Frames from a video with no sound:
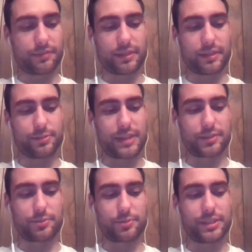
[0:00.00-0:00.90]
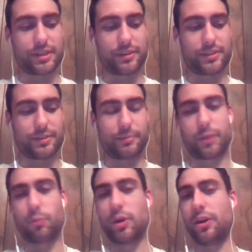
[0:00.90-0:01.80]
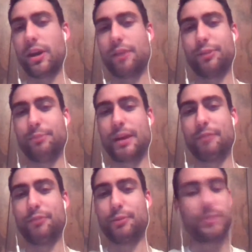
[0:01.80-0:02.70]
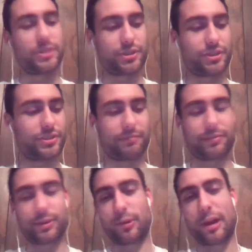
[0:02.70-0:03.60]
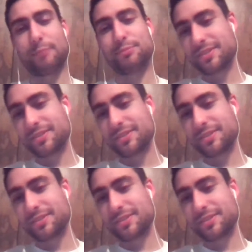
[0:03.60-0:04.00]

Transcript: If they lose next week, Jerry's gonna be like, "Well, every position's up for grabs."